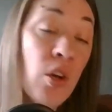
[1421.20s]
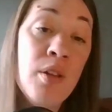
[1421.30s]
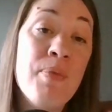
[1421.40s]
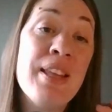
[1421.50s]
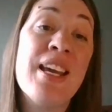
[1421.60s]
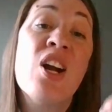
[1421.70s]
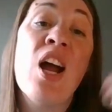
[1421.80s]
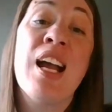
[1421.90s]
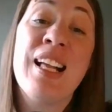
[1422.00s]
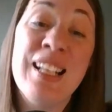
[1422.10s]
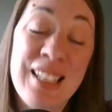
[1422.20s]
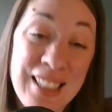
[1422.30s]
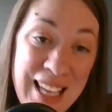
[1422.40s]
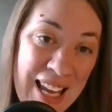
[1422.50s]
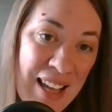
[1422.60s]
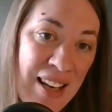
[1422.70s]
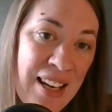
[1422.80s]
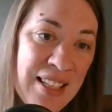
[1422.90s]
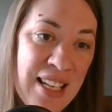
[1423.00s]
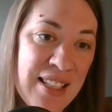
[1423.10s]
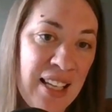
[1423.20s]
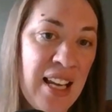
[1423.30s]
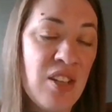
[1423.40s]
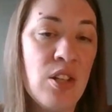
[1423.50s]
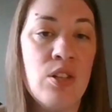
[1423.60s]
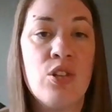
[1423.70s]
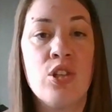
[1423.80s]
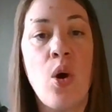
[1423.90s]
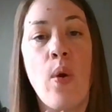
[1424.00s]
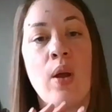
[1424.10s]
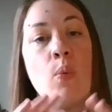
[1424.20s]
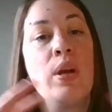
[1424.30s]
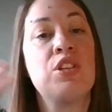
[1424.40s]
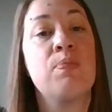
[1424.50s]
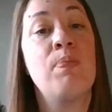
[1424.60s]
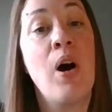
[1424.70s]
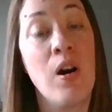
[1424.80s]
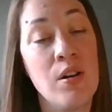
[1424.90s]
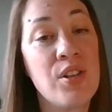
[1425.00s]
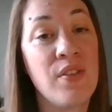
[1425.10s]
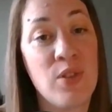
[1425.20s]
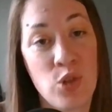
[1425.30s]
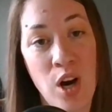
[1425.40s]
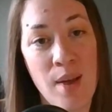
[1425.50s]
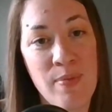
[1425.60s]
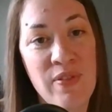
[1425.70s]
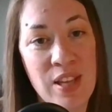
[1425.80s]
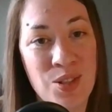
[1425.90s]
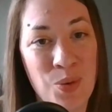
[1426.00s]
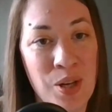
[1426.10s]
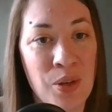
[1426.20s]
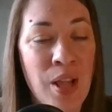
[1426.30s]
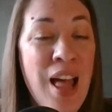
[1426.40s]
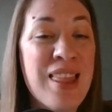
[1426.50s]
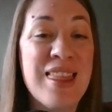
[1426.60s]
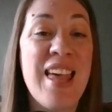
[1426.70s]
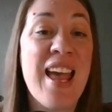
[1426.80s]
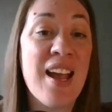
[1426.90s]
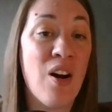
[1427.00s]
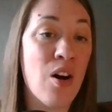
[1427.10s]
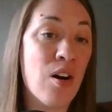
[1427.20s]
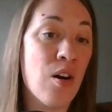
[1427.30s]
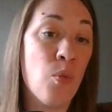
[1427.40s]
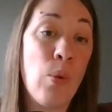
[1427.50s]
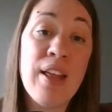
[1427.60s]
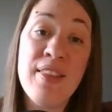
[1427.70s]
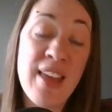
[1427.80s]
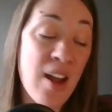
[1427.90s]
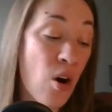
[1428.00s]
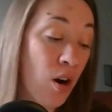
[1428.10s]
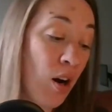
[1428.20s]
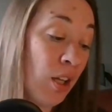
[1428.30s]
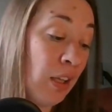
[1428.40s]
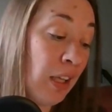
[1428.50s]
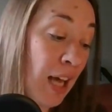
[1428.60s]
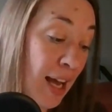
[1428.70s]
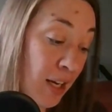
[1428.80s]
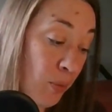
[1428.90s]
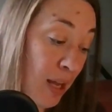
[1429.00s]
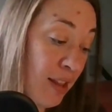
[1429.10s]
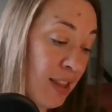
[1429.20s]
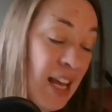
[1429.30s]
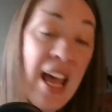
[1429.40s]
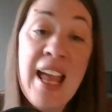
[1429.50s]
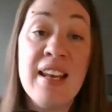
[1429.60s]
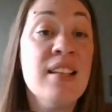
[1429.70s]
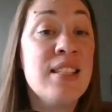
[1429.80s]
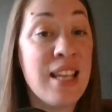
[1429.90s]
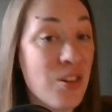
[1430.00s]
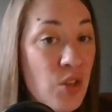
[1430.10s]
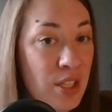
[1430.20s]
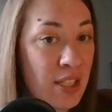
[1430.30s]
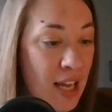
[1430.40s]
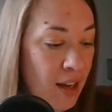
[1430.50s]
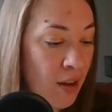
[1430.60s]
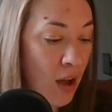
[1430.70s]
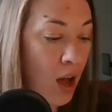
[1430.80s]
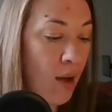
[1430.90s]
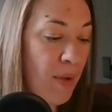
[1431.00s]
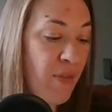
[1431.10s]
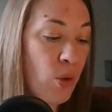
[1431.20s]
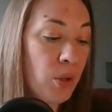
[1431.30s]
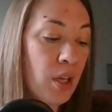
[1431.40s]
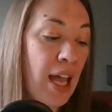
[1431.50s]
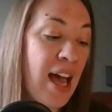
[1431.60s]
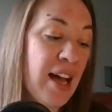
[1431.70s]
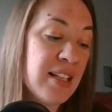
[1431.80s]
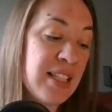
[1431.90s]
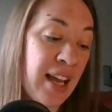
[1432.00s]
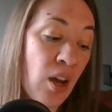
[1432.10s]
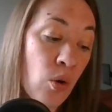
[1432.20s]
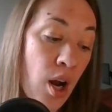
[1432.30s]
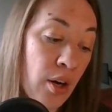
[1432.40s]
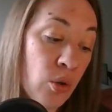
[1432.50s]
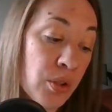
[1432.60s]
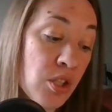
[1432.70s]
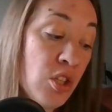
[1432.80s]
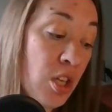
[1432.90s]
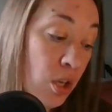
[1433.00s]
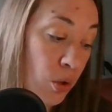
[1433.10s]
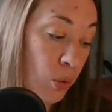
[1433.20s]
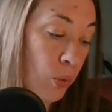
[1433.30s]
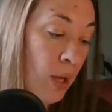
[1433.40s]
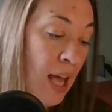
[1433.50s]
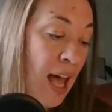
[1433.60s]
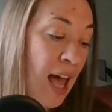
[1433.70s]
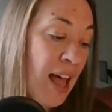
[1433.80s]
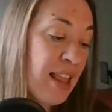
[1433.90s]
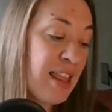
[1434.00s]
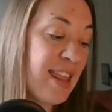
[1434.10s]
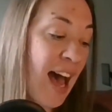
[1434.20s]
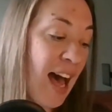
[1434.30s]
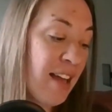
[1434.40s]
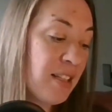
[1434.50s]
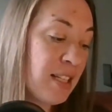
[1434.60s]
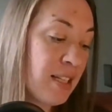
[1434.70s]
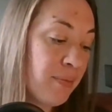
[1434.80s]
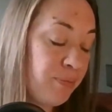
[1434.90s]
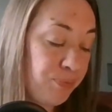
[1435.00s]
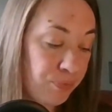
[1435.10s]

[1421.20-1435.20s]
could be their clan designation, showing which part of the tribe of Israel they are aligned with. It is interesting, if you look at 2 Chronicles 2, that